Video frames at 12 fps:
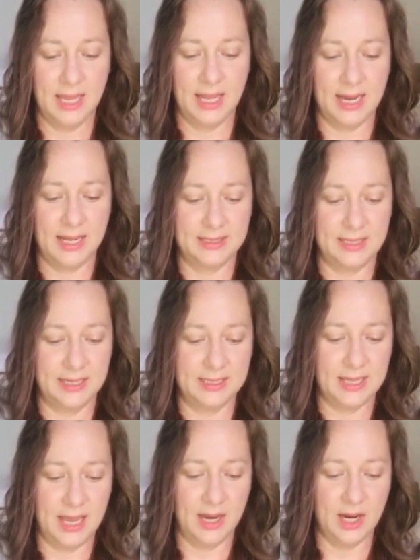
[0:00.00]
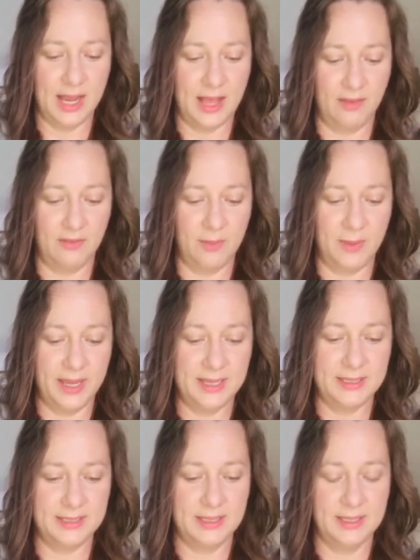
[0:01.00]
It has the entire
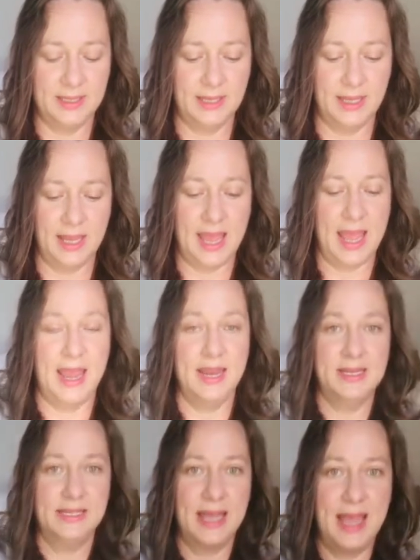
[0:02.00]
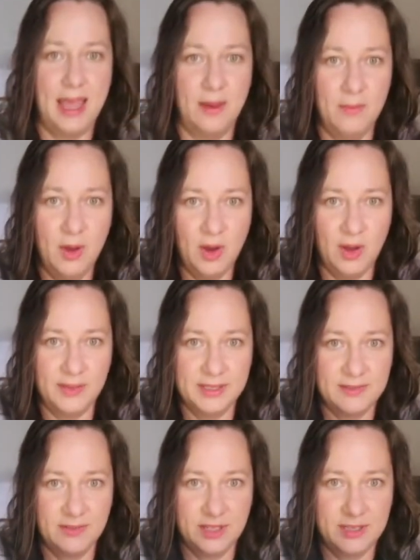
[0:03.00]
alphabet, A to M on
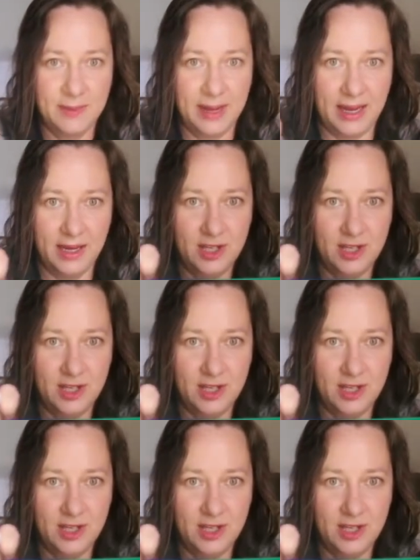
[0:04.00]
this first page.